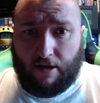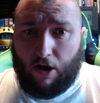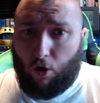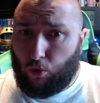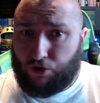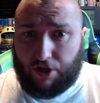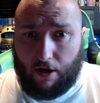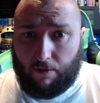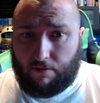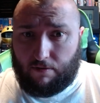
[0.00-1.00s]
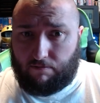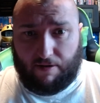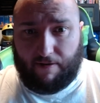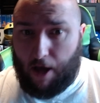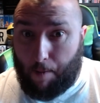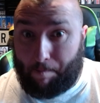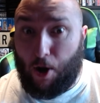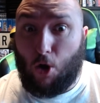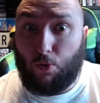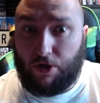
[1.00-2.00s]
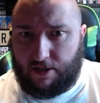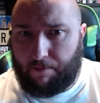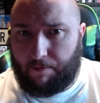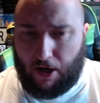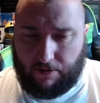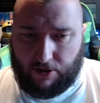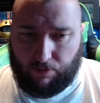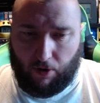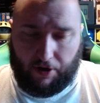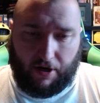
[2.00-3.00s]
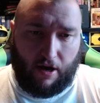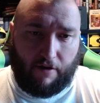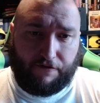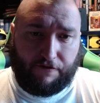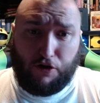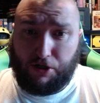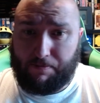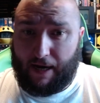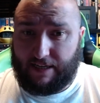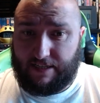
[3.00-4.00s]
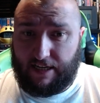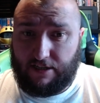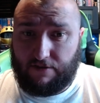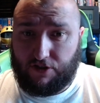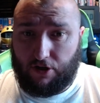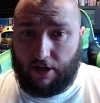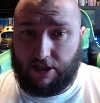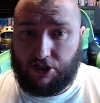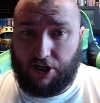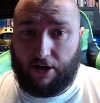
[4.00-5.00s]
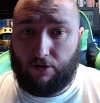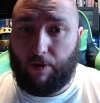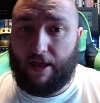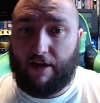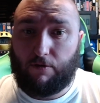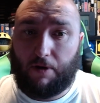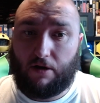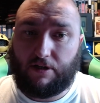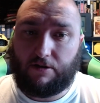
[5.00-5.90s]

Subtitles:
Also a bonus one. Fusion Magazines have started a channel where they've uploaded